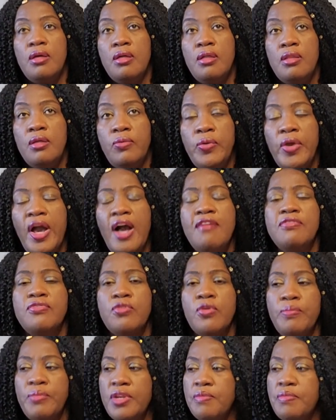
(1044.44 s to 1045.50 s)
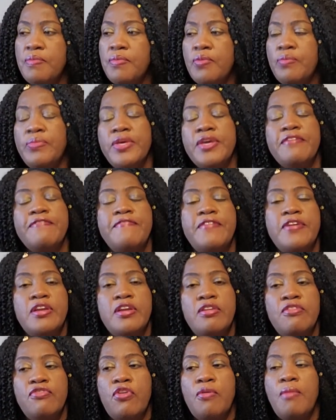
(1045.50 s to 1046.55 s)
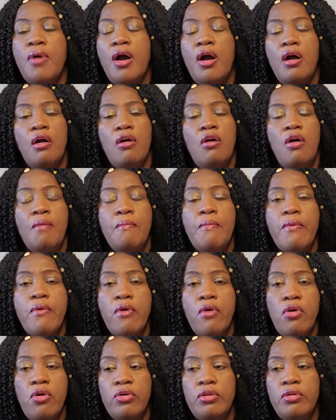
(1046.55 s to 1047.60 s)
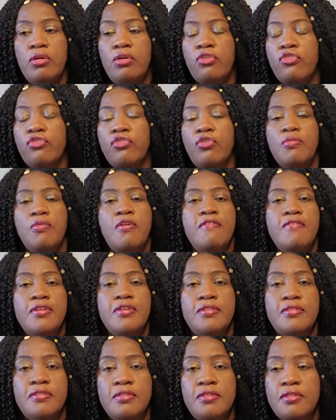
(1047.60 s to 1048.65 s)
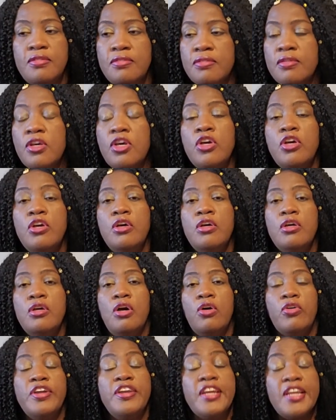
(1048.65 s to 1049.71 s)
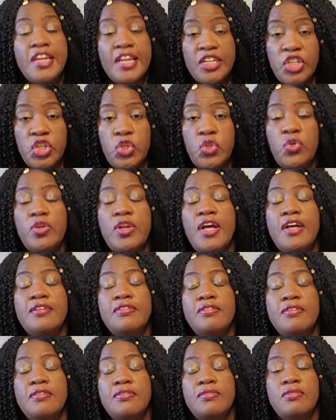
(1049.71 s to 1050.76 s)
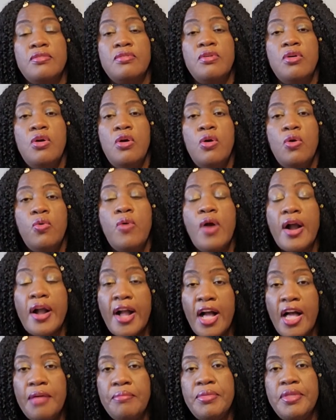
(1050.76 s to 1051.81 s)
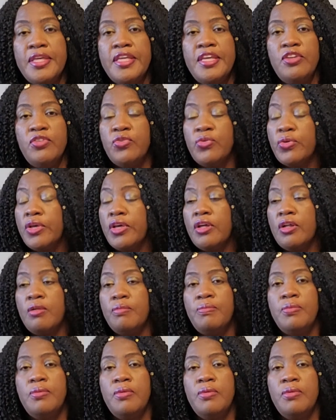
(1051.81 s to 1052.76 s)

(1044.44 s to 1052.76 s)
we have so many people being ferried from abroad or from overseas, or international nurses who are coming in to help